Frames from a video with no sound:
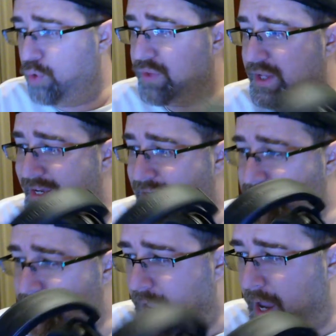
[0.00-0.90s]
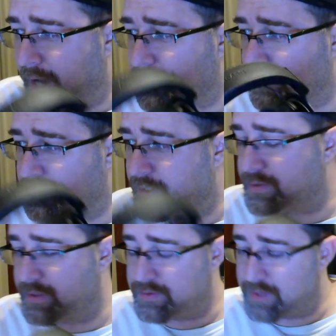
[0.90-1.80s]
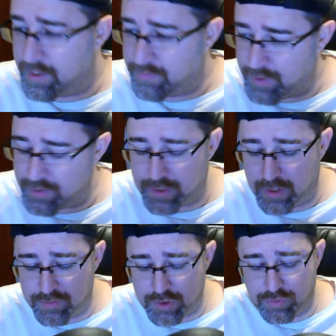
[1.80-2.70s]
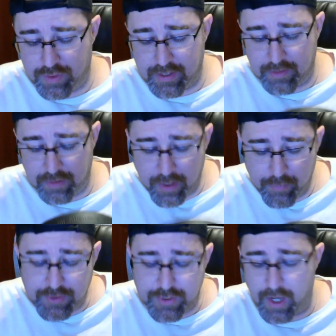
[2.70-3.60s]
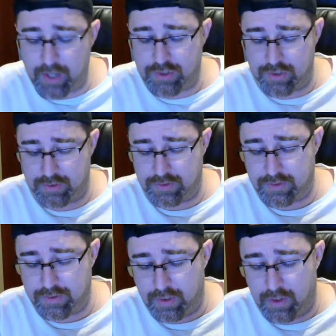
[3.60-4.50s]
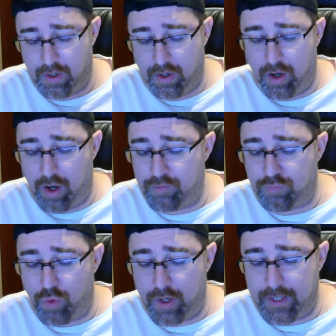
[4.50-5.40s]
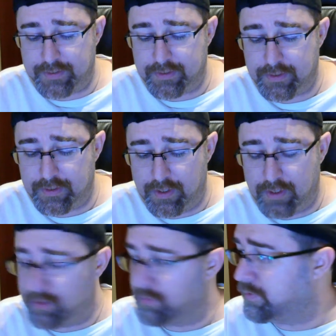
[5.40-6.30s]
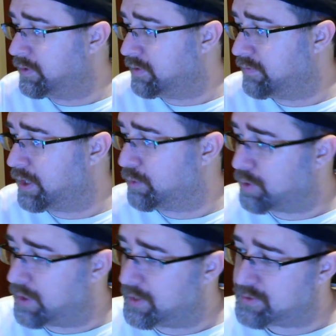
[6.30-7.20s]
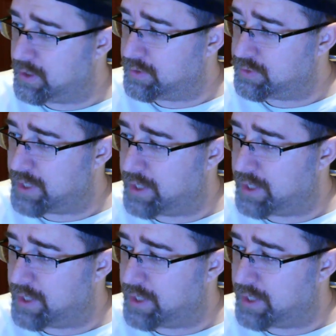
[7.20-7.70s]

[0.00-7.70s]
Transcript: the exact distance, and this gives you the limitations of what the developer has done sound